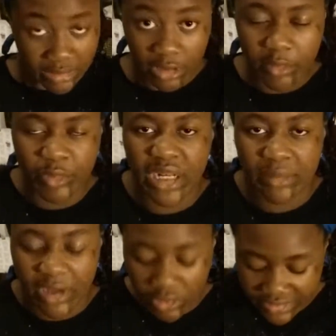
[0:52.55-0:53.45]
going to be
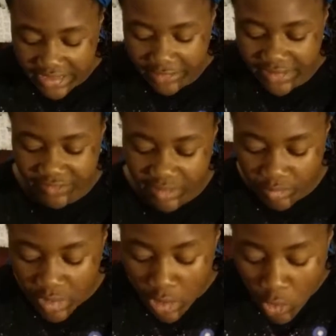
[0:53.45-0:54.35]
reading my old diary
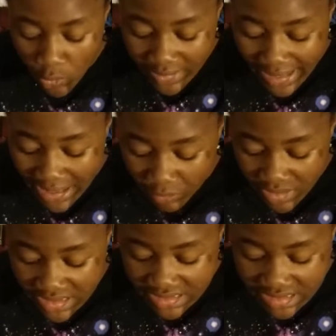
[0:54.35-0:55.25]
from when I
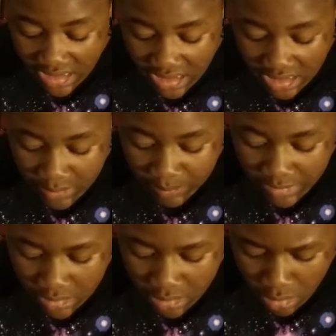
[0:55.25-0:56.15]
was,
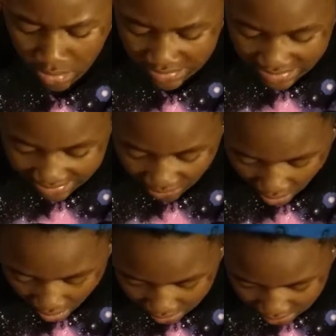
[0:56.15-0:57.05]
is this
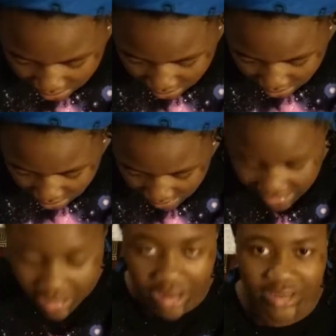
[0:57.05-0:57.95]
locked?
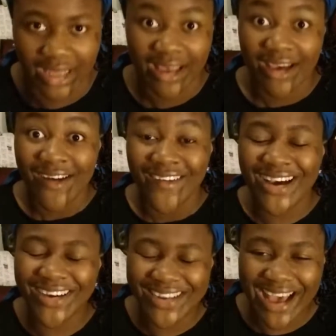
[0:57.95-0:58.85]
It's not locked. Okay.
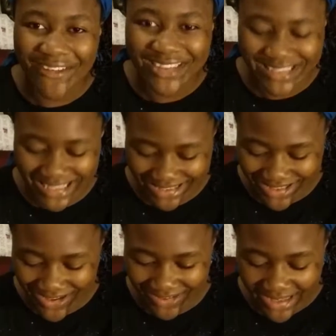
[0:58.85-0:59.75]
When I was, like,
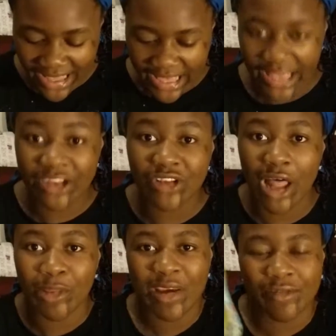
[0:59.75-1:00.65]
young. It goes
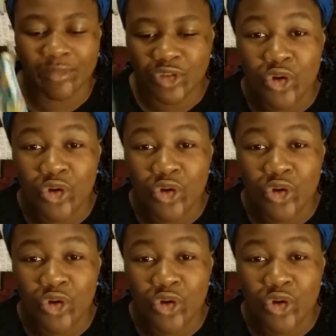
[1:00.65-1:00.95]
all the way from